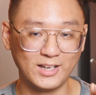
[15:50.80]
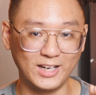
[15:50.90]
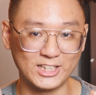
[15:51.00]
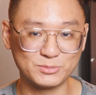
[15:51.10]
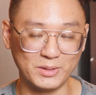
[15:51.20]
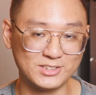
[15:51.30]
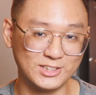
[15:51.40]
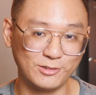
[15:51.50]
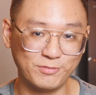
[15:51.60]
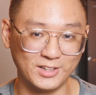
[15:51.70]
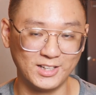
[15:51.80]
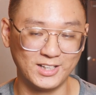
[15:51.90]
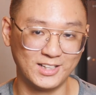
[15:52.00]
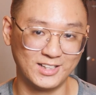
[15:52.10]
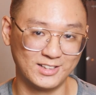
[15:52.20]
expensive
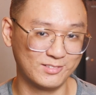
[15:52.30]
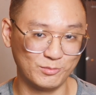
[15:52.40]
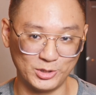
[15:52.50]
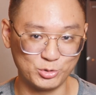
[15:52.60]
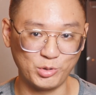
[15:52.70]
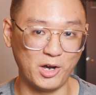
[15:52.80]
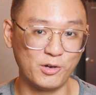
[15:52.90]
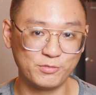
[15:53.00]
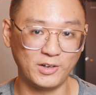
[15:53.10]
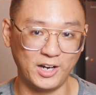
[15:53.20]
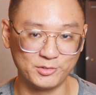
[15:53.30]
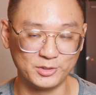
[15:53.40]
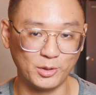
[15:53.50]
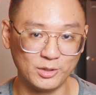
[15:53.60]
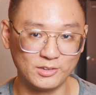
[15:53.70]

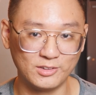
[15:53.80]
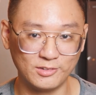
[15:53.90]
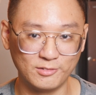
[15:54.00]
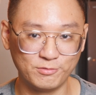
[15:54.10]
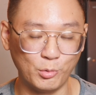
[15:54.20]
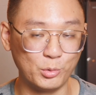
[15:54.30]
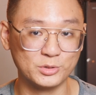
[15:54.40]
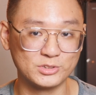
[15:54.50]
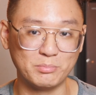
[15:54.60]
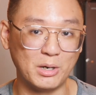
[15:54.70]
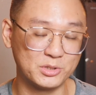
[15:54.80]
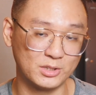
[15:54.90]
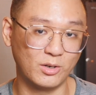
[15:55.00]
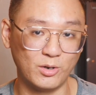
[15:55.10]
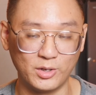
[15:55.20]
$1,200 phones
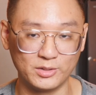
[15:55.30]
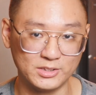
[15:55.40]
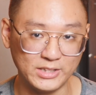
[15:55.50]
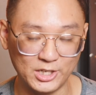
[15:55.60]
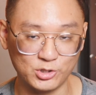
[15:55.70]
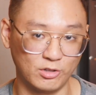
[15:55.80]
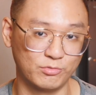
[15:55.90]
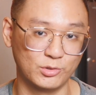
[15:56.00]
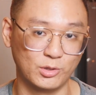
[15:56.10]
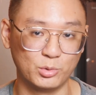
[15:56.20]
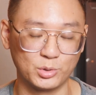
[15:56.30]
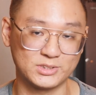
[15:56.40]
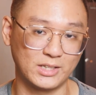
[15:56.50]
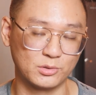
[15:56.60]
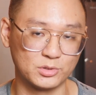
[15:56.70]
mounted on the dash of your
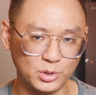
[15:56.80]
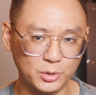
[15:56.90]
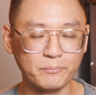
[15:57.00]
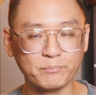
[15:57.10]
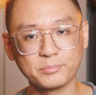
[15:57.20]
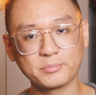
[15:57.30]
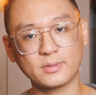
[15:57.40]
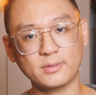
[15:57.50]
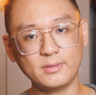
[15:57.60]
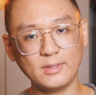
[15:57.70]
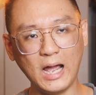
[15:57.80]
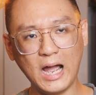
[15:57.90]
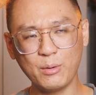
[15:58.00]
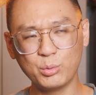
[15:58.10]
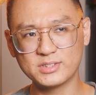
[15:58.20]
motorcycle. So
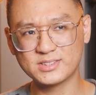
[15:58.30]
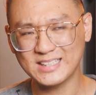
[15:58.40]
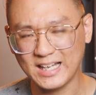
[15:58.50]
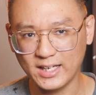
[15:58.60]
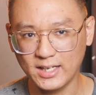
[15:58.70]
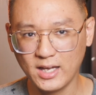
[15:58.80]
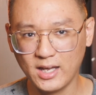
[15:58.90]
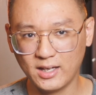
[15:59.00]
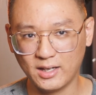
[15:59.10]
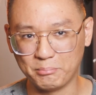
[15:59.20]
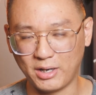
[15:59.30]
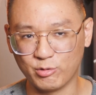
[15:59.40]
I would say my